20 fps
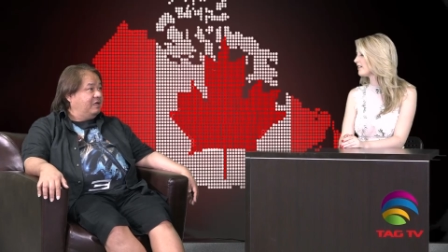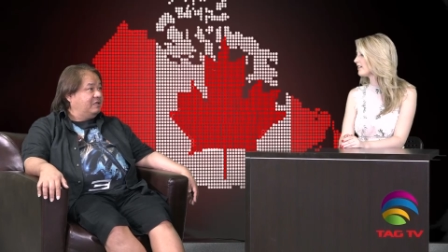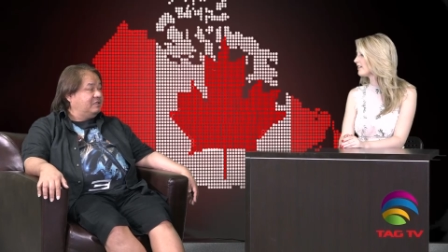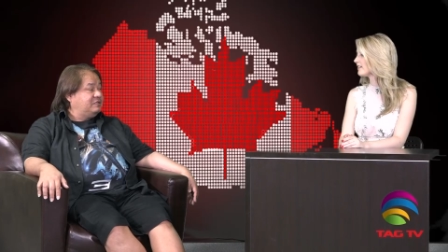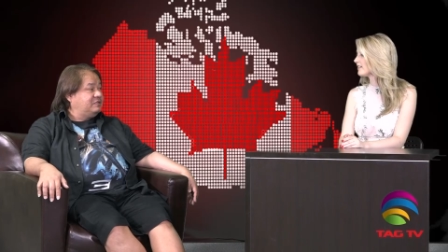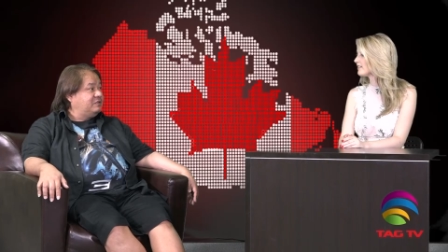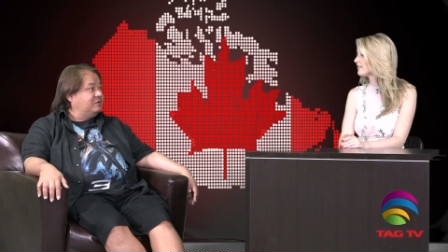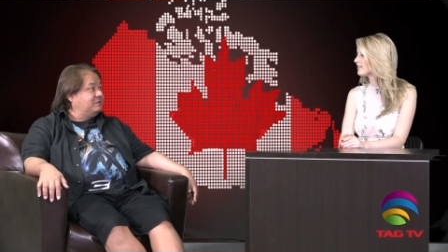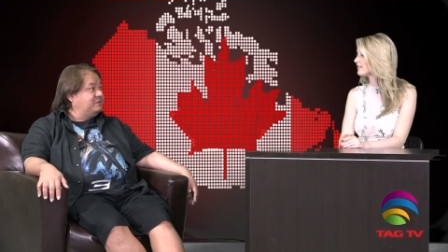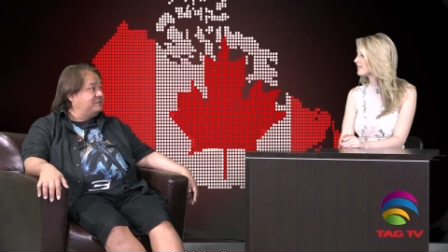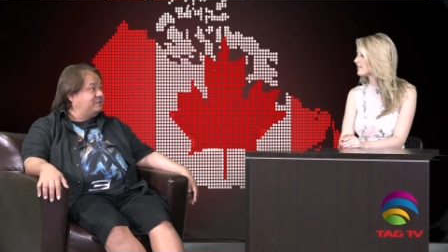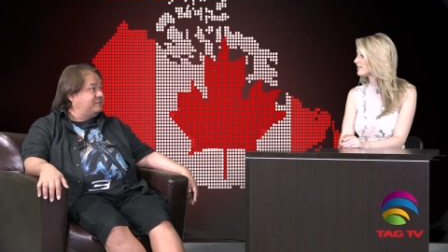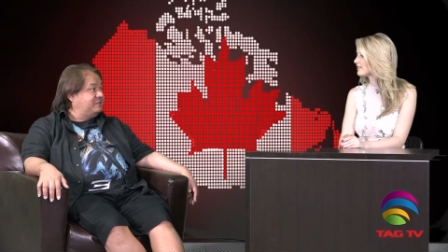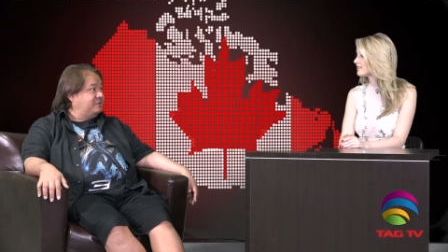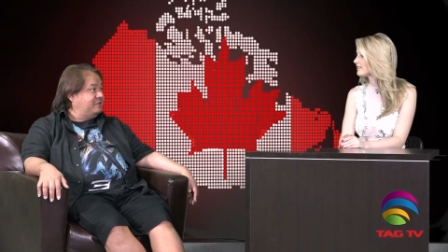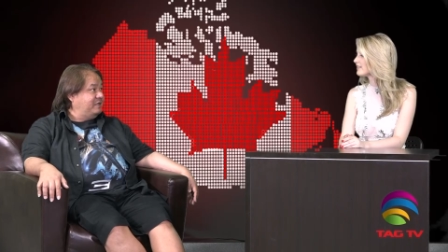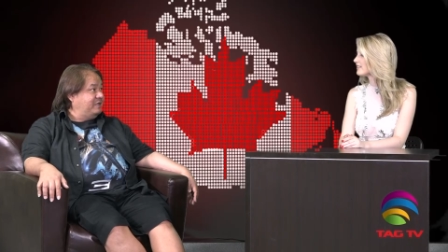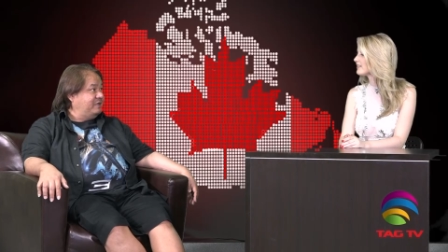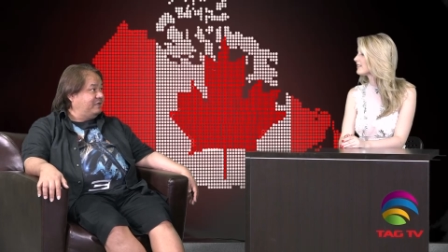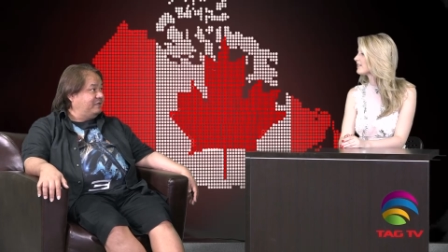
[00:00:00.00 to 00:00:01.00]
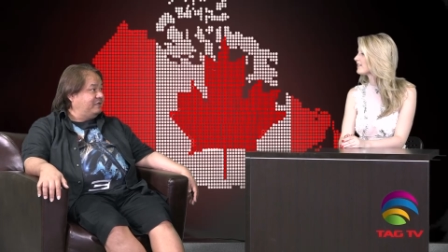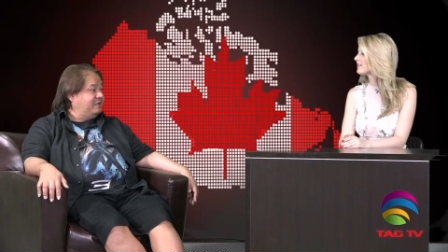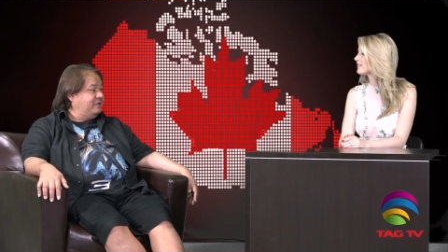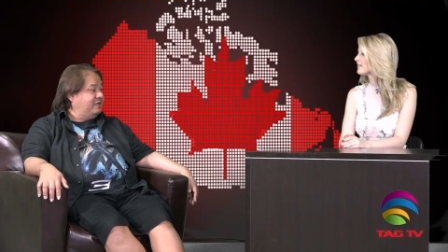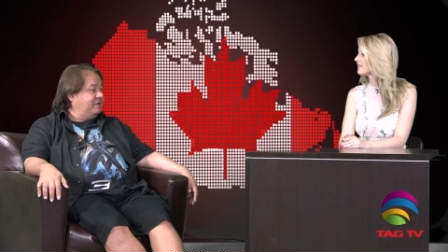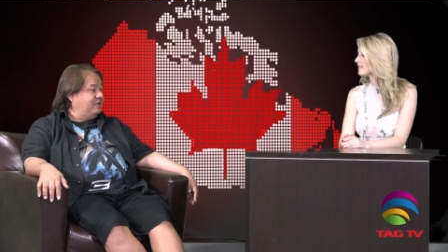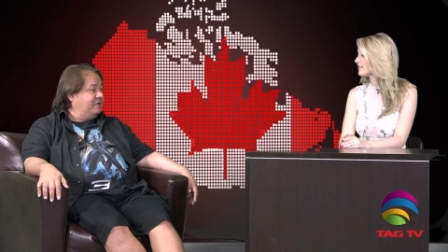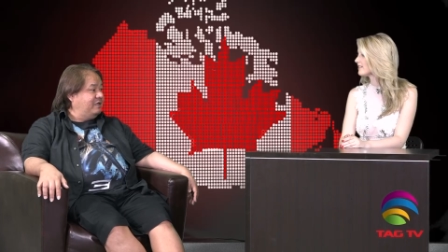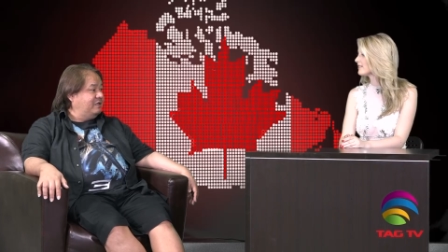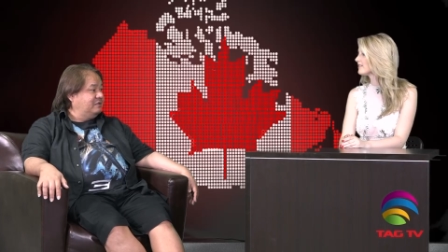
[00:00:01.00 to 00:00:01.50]
It's so strict,
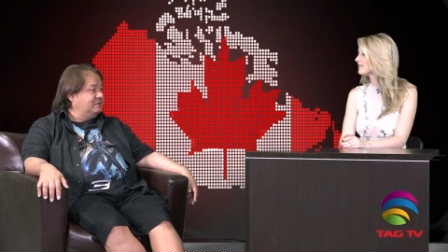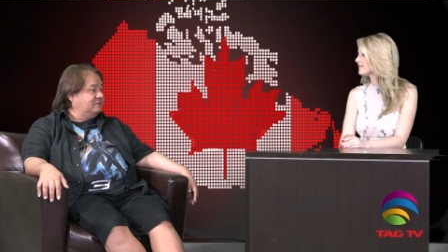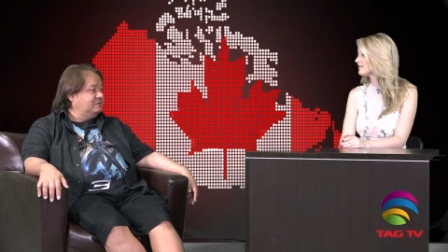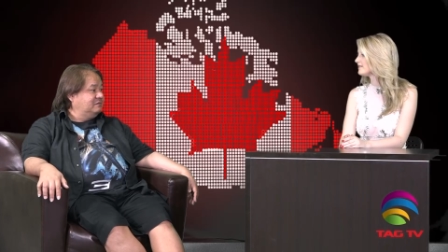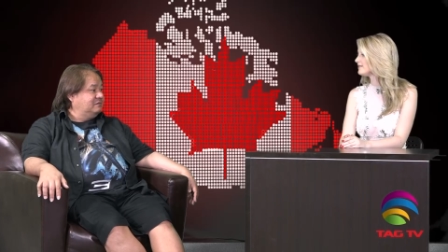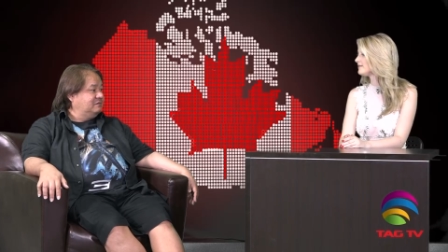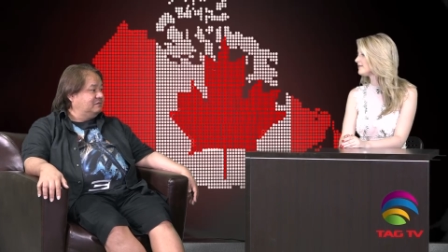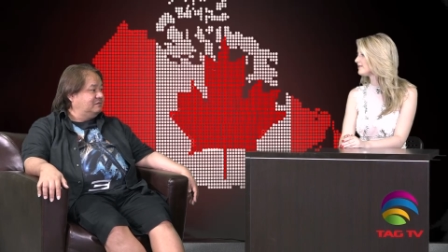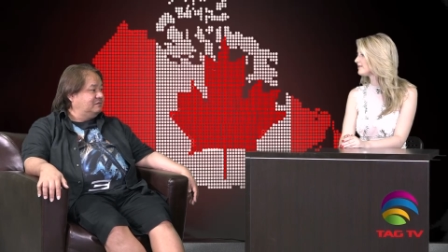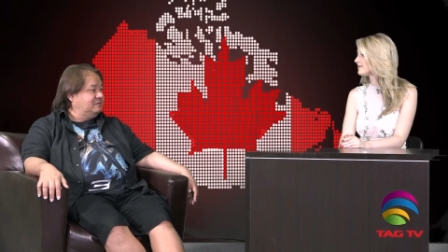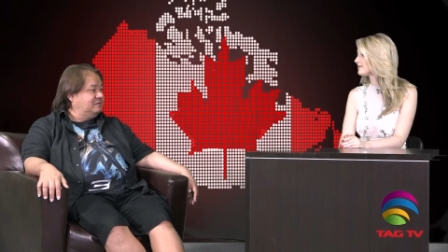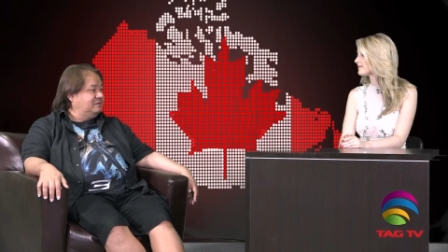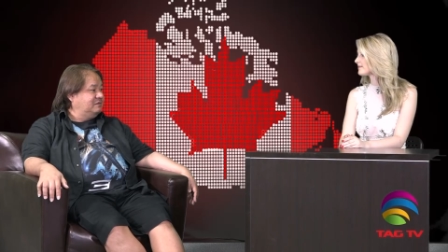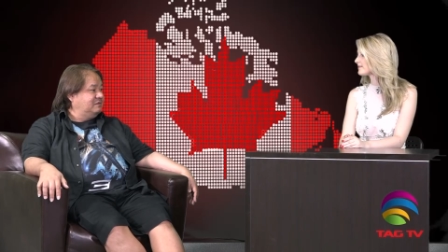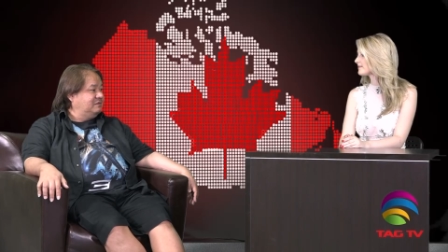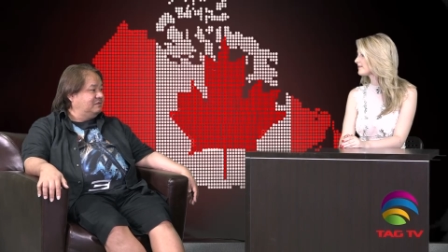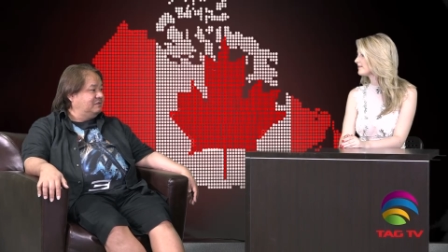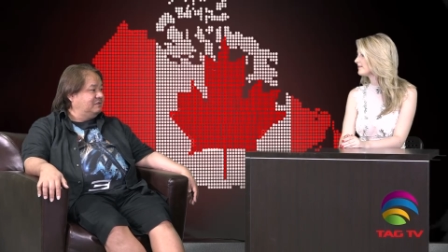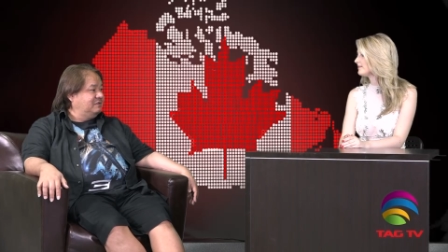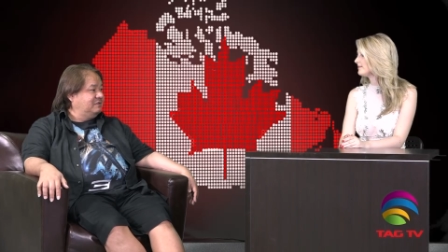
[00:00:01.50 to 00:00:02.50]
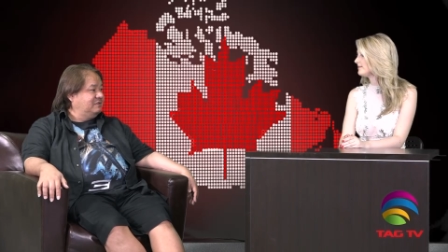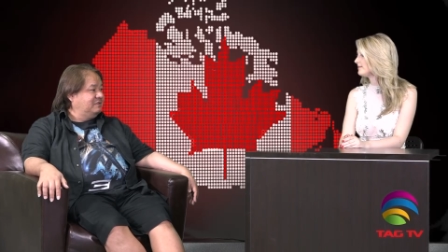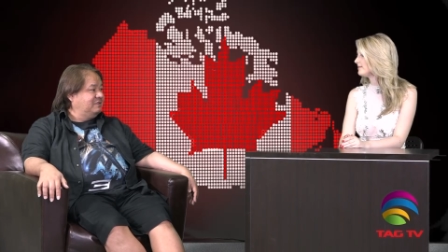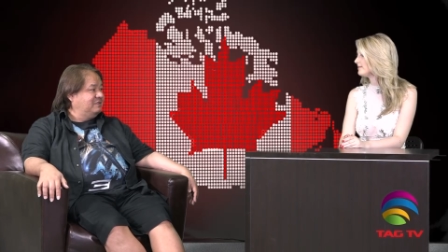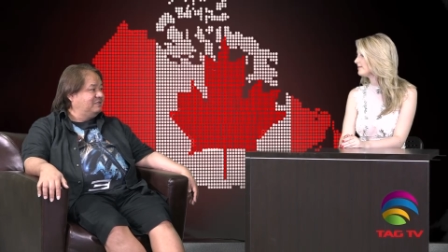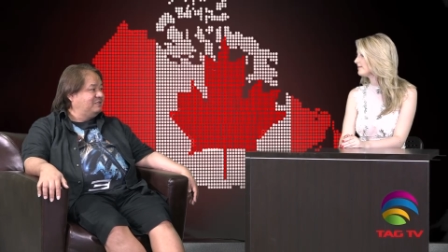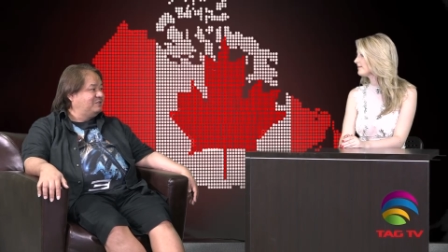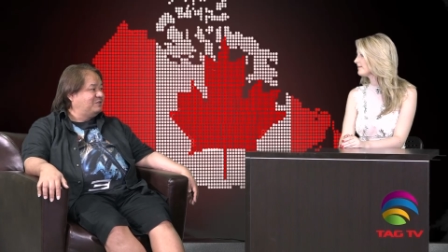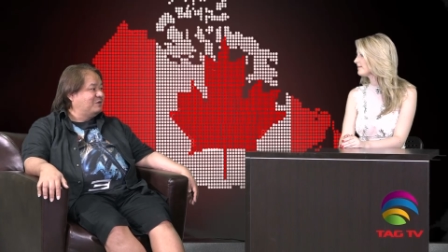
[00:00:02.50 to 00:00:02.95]
and there's